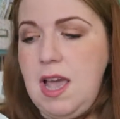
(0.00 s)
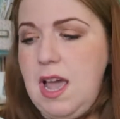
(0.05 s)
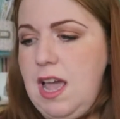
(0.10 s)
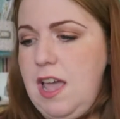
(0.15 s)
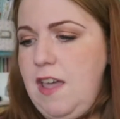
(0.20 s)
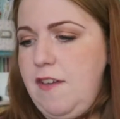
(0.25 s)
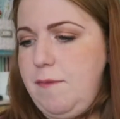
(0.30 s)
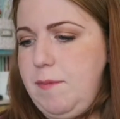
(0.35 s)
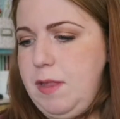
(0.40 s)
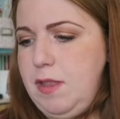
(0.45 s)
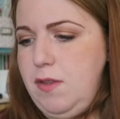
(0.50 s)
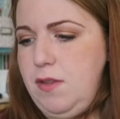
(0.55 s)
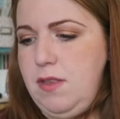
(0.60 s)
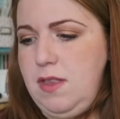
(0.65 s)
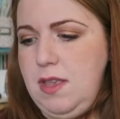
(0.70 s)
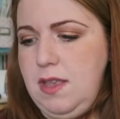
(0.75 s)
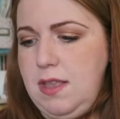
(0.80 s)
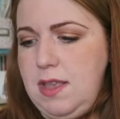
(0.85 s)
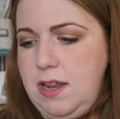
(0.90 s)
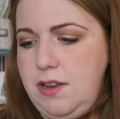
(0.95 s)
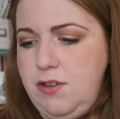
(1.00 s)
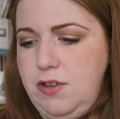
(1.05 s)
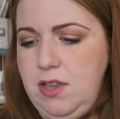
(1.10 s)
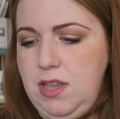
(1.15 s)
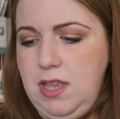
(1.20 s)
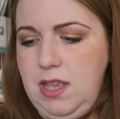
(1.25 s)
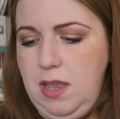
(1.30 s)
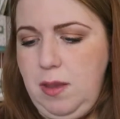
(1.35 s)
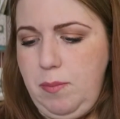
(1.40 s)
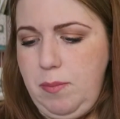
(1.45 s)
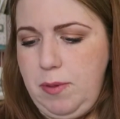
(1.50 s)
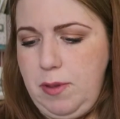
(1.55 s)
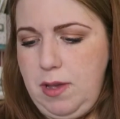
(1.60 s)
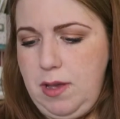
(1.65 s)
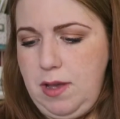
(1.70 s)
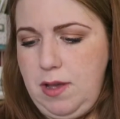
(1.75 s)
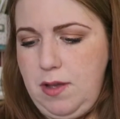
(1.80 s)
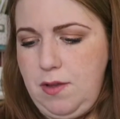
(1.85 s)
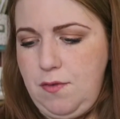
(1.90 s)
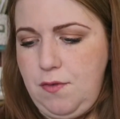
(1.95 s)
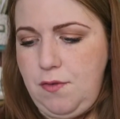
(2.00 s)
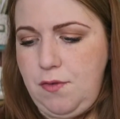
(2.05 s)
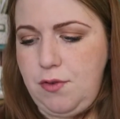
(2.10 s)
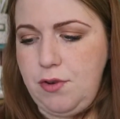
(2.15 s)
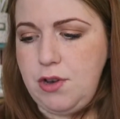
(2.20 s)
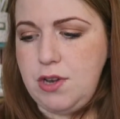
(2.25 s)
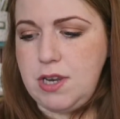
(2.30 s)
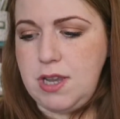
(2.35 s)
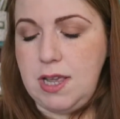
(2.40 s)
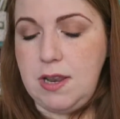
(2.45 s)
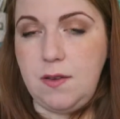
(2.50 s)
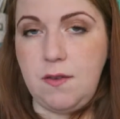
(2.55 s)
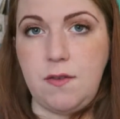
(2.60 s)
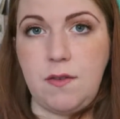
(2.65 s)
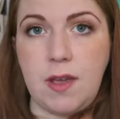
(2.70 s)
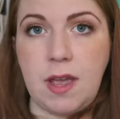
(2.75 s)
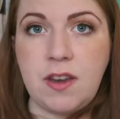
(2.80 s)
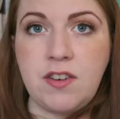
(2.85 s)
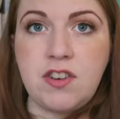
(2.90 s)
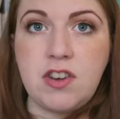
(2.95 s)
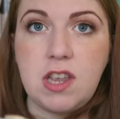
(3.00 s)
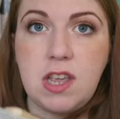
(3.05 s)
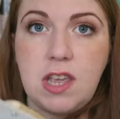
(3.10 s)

I have been using that to keep fruit and veg